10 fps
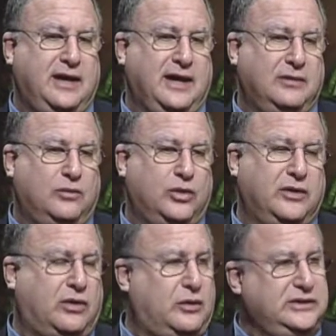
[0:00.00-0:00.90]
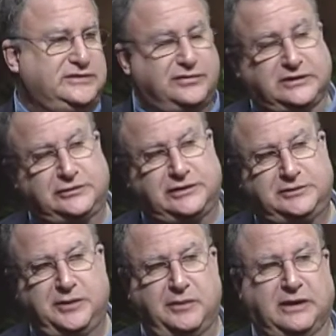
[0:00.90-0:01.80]
And what always
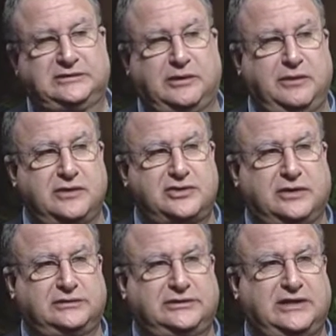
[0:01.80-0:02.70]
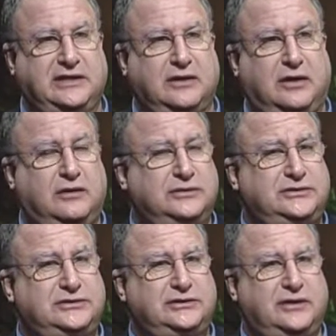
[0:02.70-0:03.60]
frustrates me about some of the shows is that the
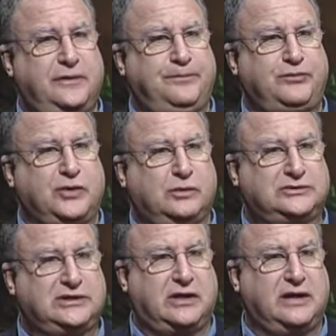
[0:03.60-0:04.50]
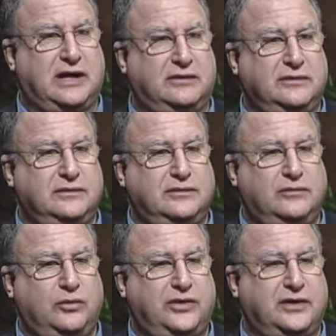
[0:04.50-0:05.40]
hosts will start out
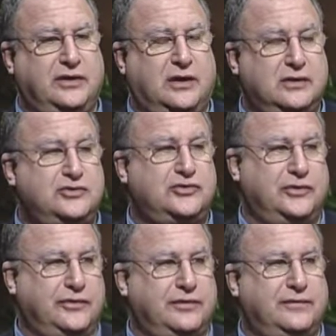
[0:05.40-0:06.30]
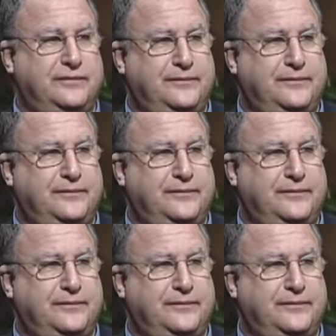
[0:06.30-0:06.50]
with an untruth.